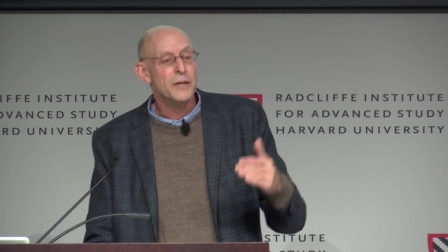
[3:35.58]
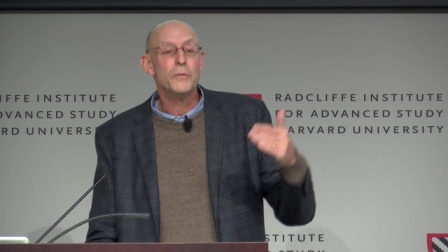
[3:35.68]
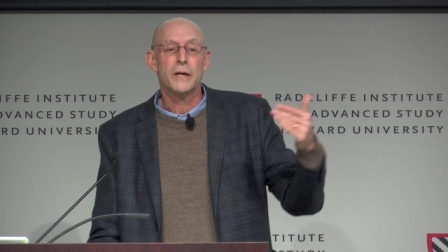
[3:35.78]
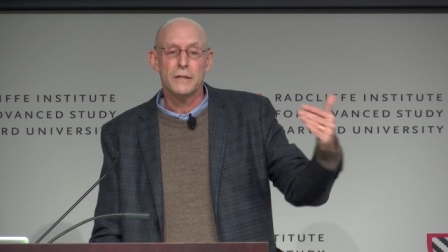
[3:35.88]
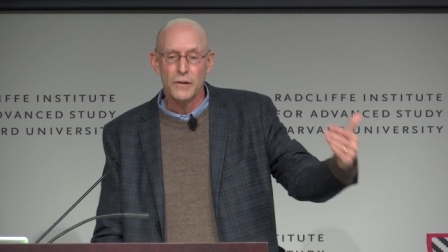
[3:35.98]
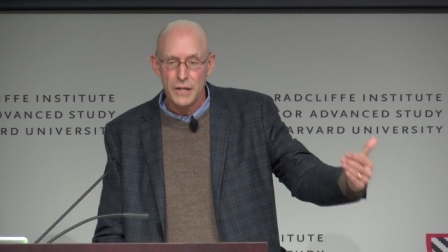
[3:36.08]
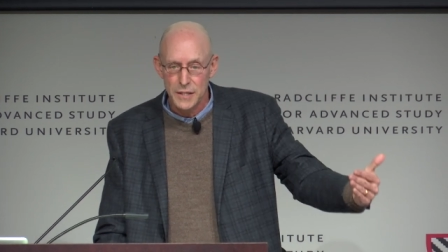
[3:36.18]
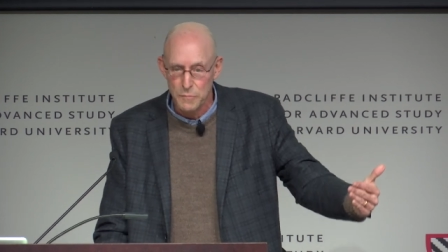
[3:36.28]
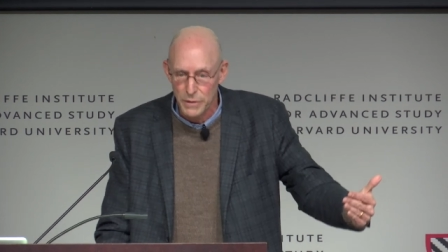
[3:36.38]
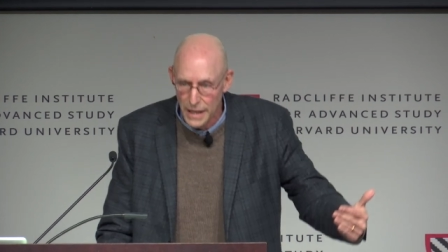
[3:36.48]
you can look
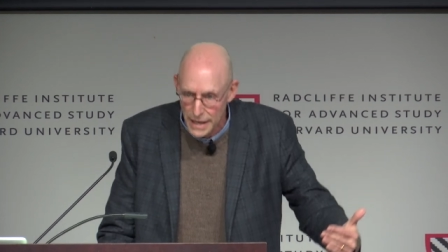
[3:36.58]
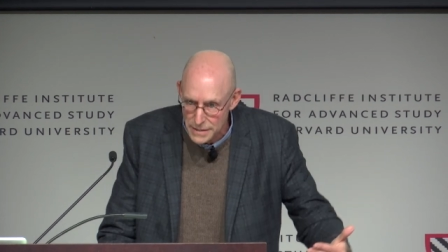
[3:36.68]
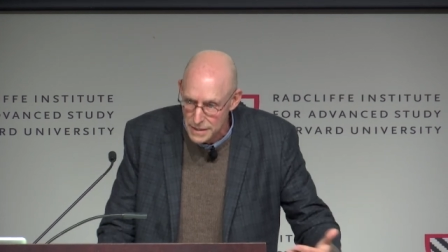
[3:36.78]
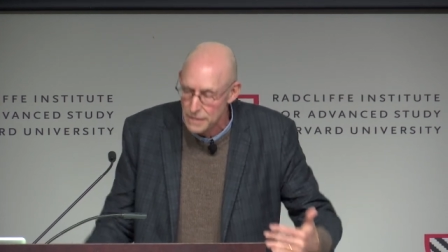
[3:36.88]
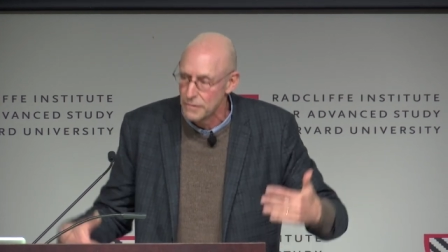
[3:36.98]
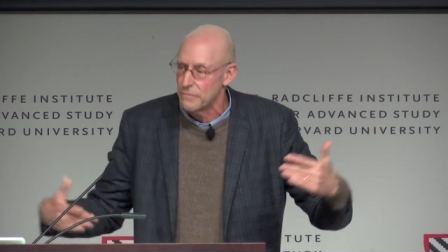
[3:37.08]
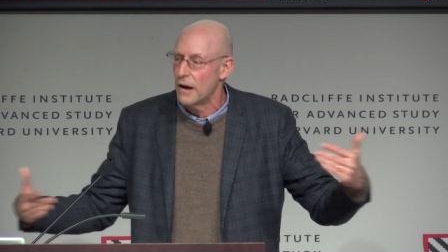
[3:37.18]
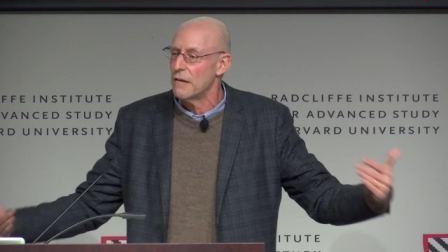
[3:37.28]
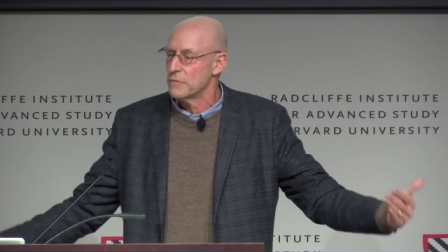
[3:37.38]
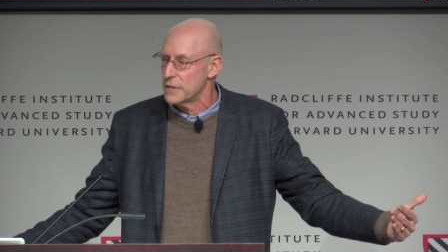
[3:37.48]
at the plants that have
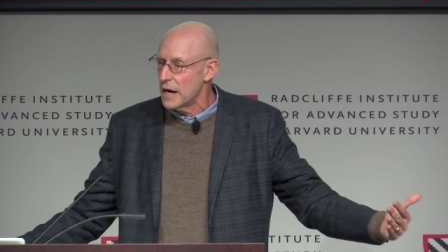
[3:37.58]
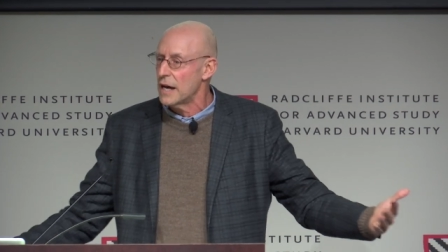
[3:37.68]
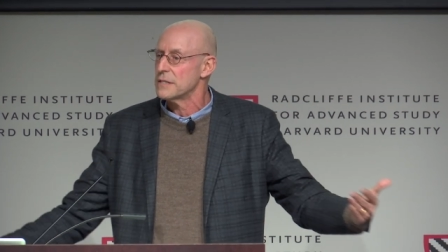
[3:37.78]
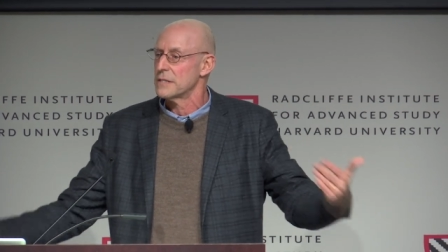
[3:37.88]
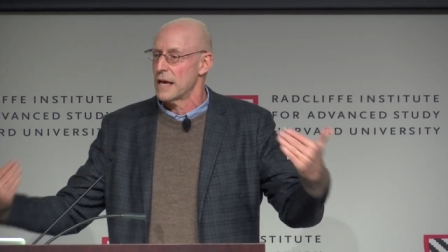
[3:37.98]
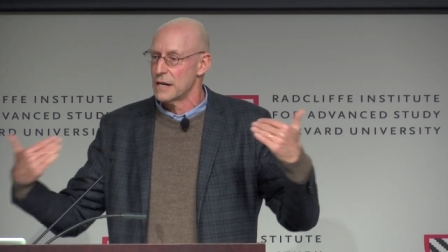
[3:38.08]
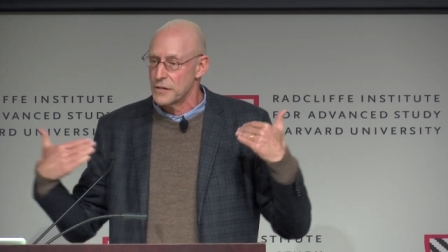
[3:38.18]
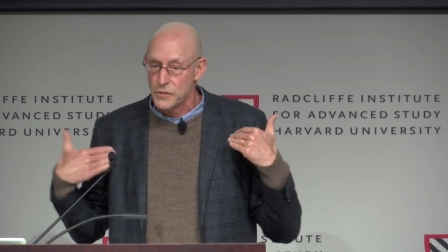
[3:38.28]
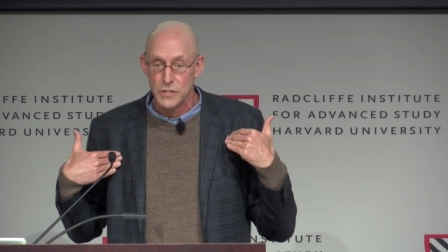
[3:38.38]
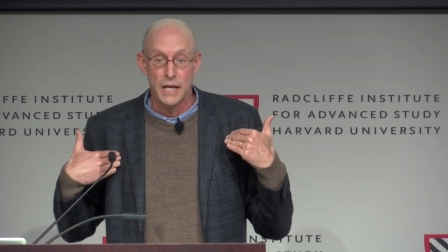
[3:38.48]
evolved with us and
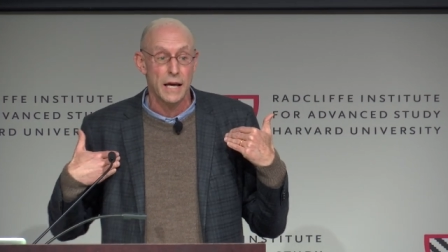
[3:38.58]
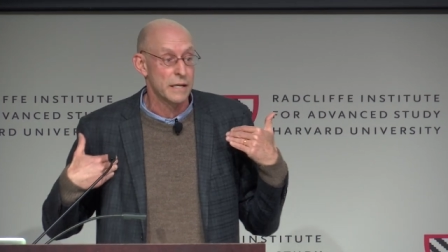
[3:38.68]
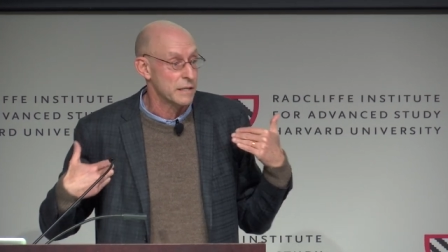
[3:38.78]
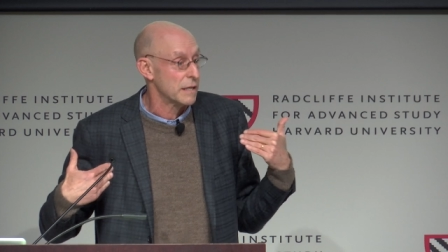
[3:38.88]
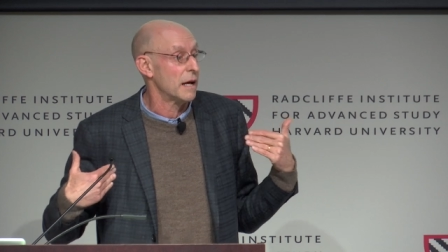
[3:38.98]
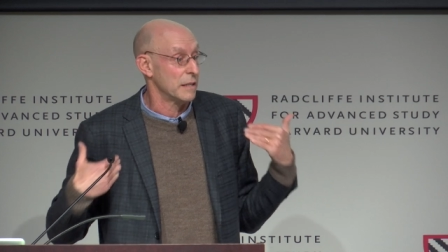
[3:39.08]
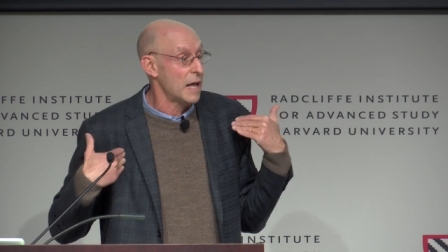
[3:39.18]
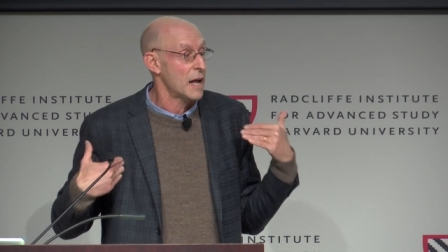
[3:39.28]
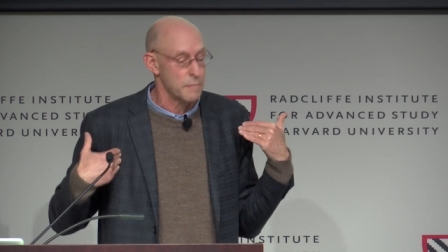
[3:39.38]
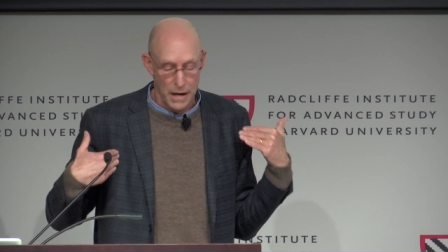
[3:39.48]
understand a
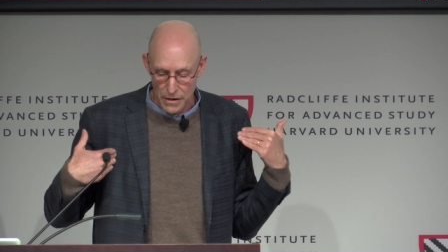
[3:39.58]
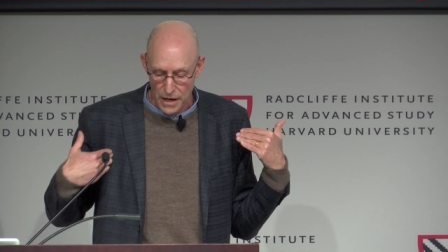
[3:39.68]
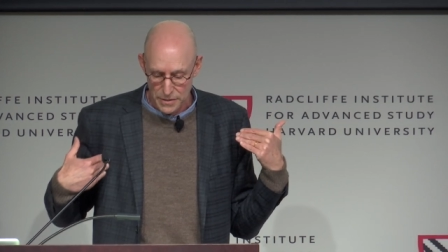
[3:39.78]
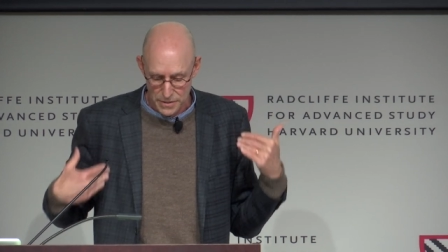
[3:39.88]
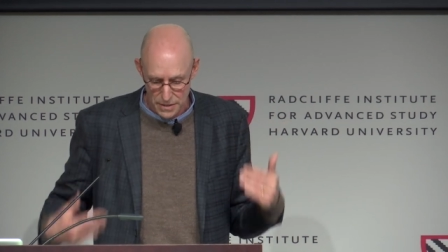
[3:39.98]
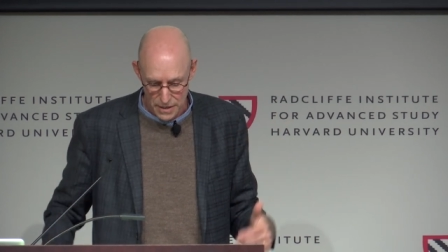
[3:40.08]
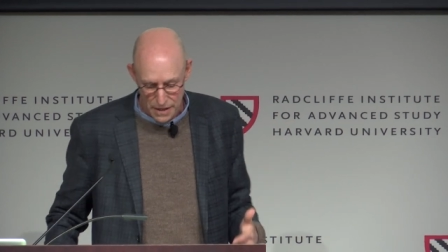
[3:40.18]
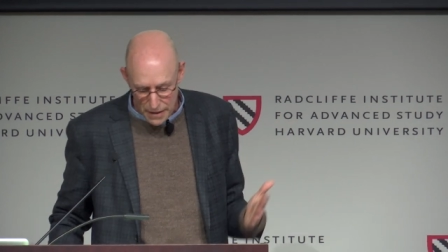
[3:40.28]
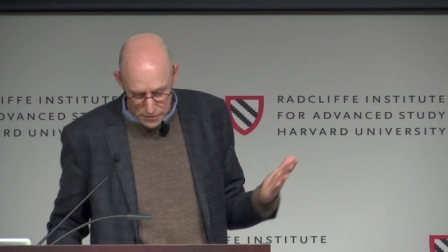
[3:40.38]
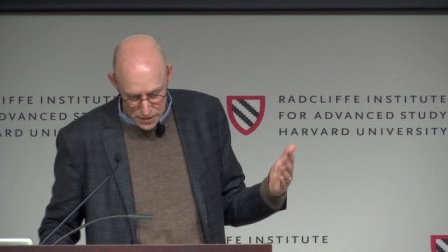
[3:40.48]
lot about us.
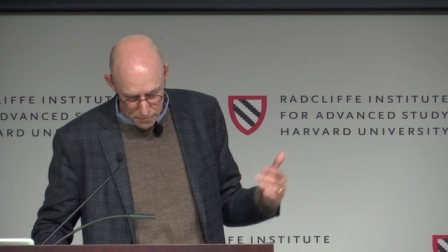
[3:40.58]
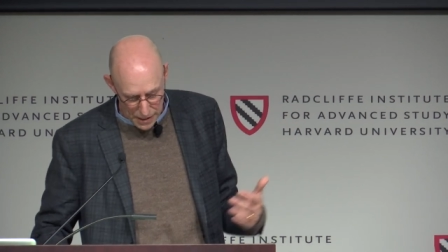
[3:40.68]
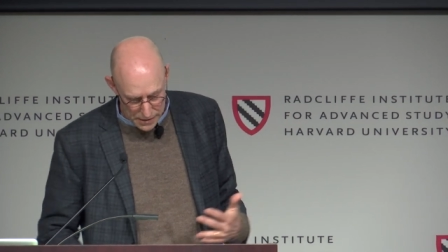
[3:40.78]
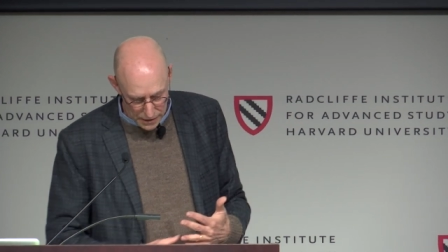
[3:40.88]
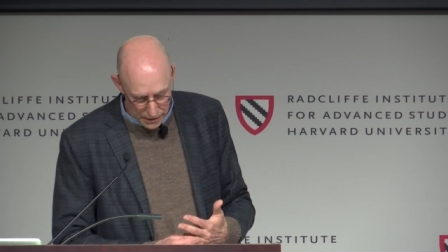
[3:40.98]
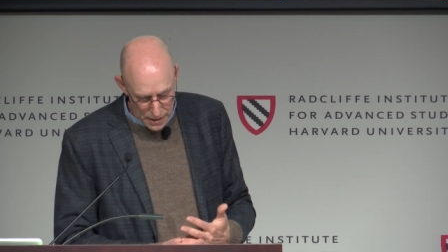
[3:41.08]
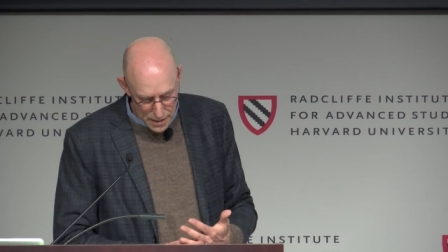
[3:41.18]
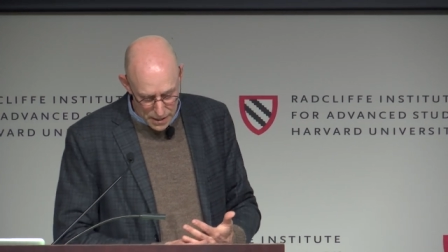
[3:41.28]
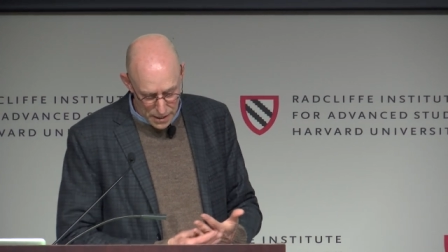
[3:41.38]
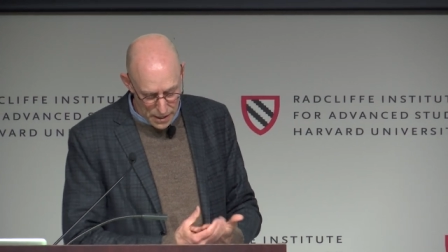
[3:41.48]
And that was the basic
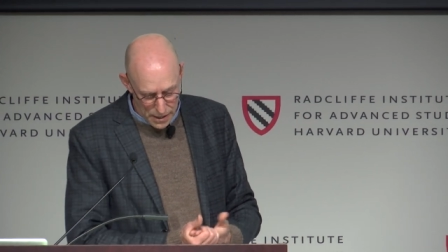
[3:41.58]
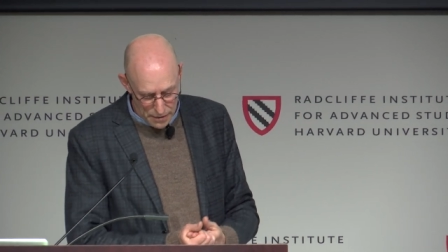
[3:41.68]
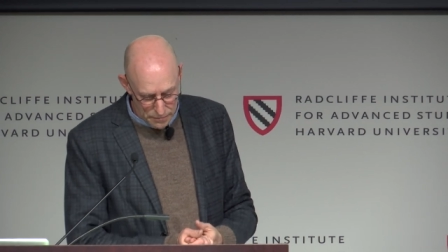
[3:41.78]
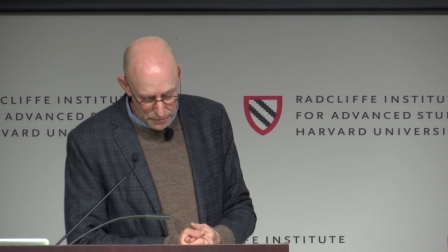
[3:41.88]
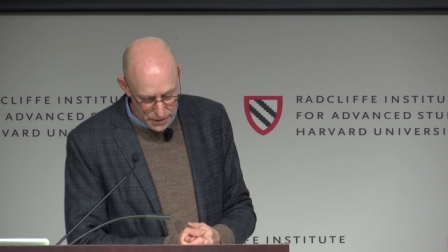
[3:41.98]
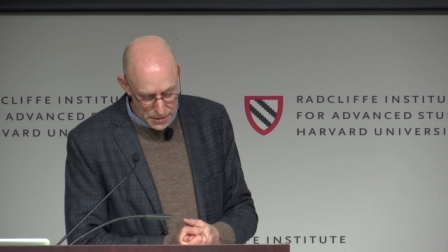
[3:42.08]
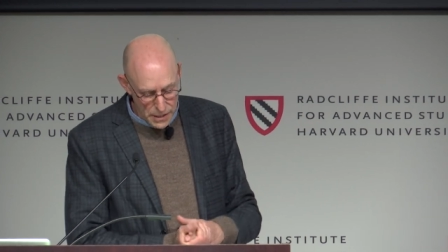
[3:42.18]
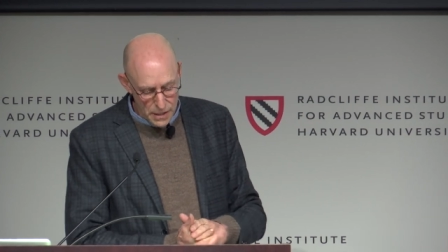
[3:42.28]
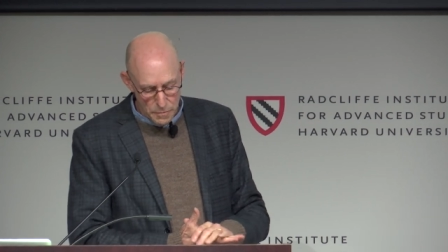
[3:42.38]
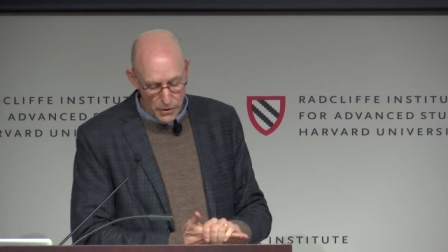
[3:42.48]
uh,
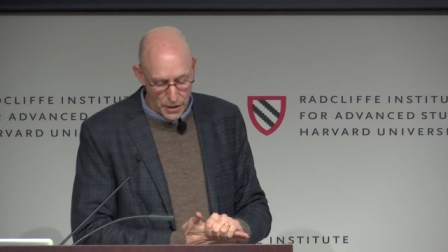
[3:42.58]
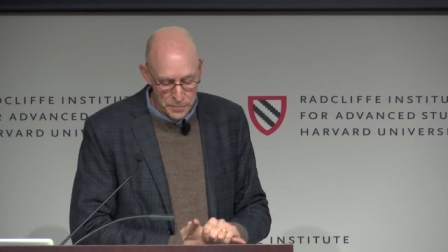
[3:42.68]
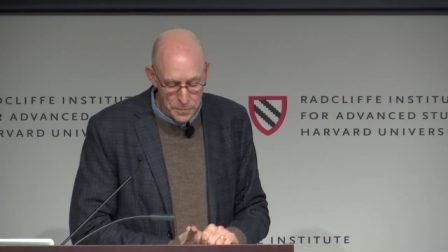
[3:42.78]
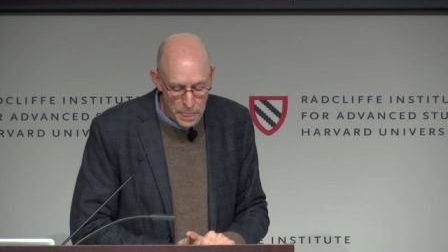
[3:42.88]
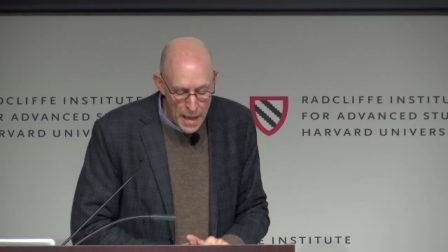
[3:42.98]
conceit of the book.